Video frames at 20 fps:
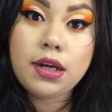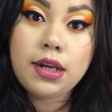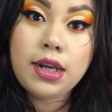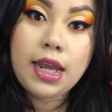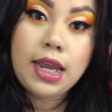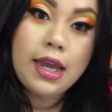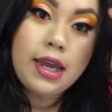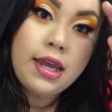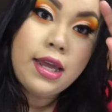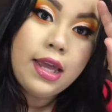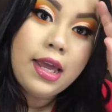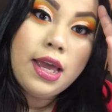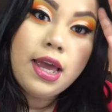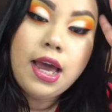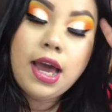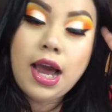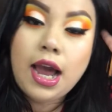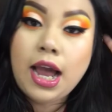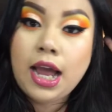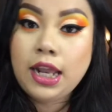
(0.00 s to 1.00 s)
Like,
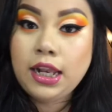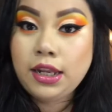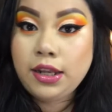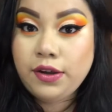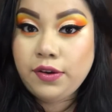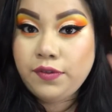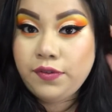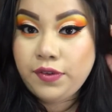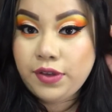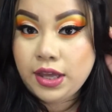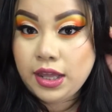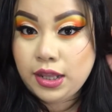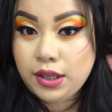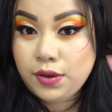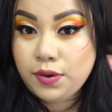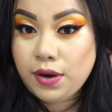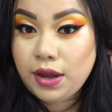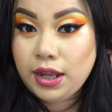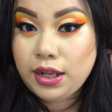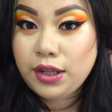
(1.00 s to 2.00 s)
I love yellow,
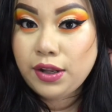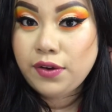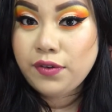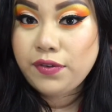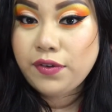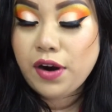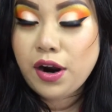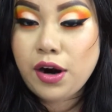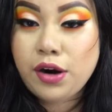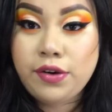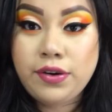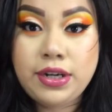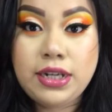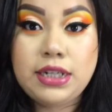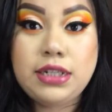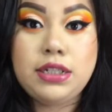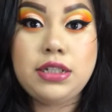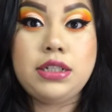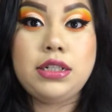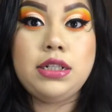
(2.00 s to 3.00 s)
I love
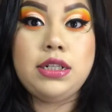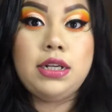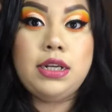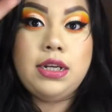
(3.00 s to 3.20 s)
orange.